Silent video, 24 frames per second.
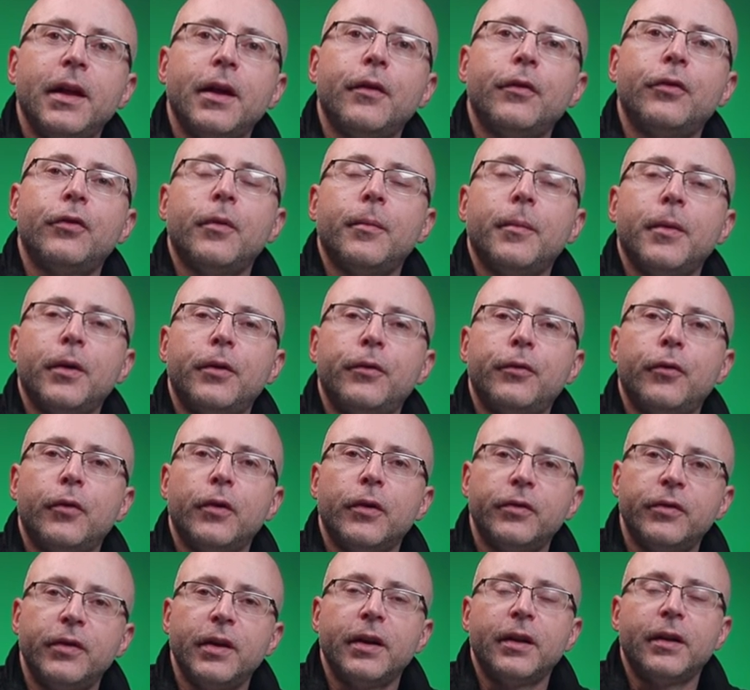Thank you so much for
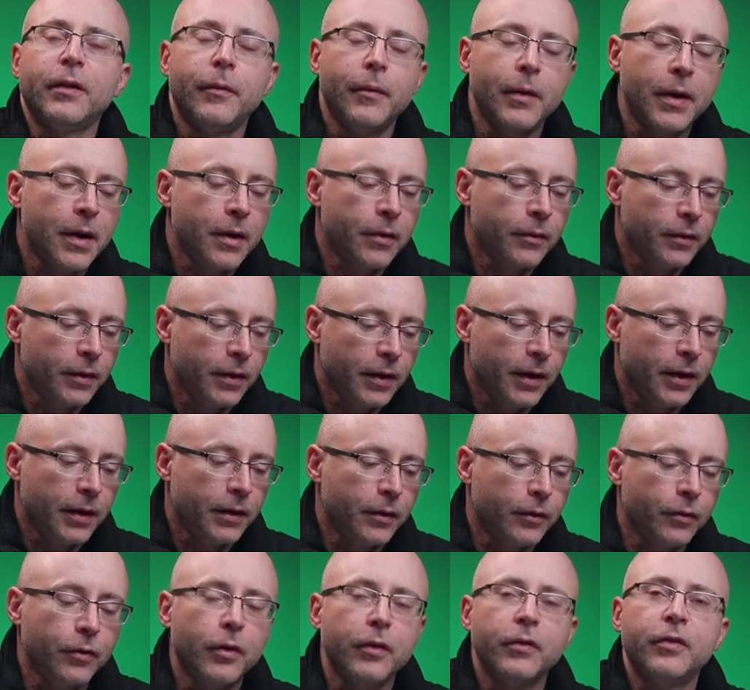sticking around and
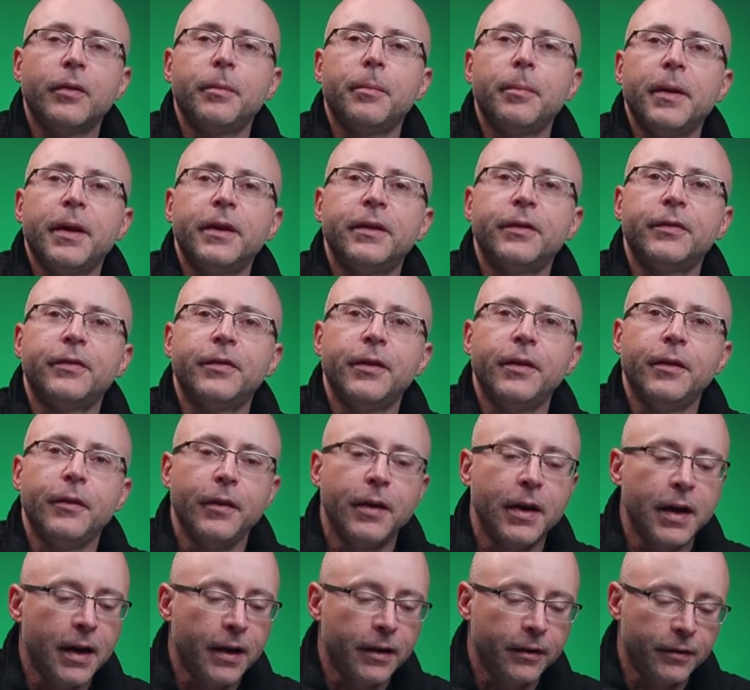it's always a pleasure seeing you
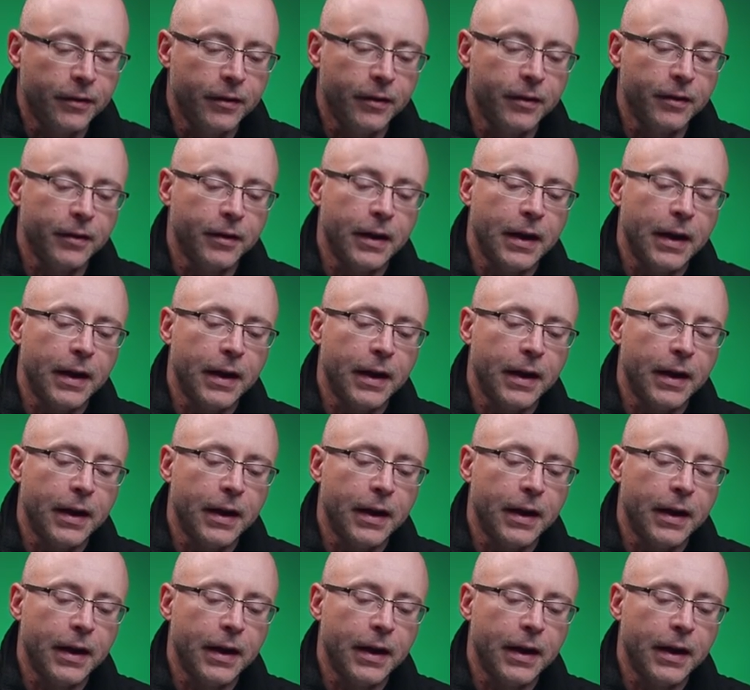guys here.